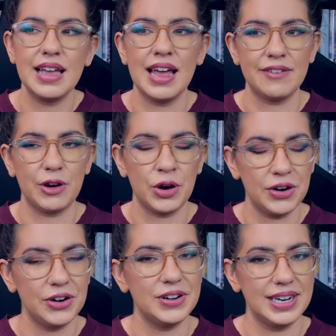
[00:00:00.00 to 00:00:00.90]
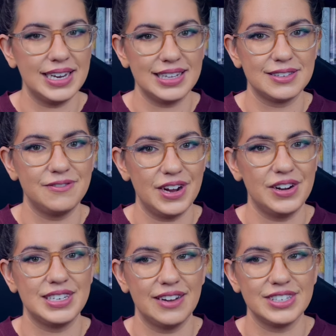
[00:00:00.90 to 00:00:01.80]
and I've heard it gets
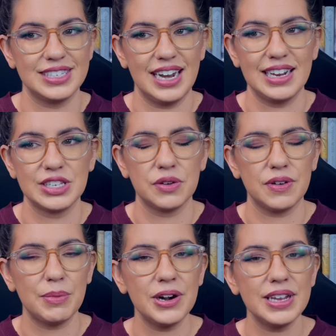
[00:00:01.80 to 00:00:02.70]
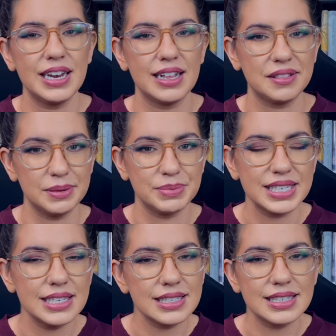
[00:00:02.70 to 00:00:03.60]
very devastating. So if I'm already getting
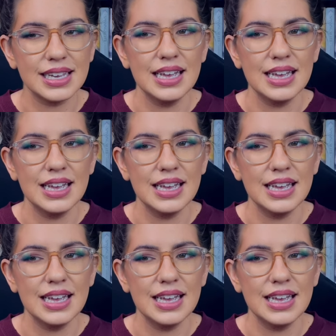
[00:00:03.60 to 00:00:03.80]
glimpses,